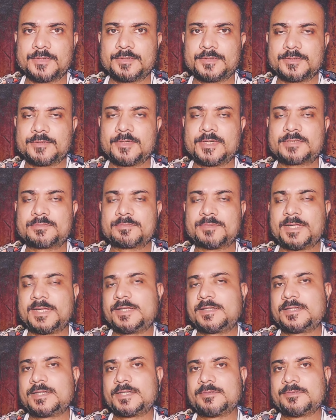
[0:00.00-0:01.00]
So as
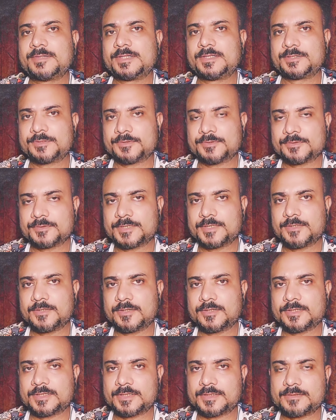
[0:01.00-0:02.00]
planned, I went to the
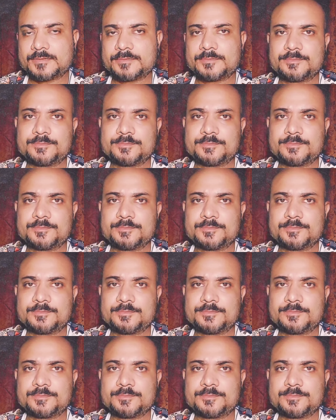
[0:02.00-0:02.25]
doctor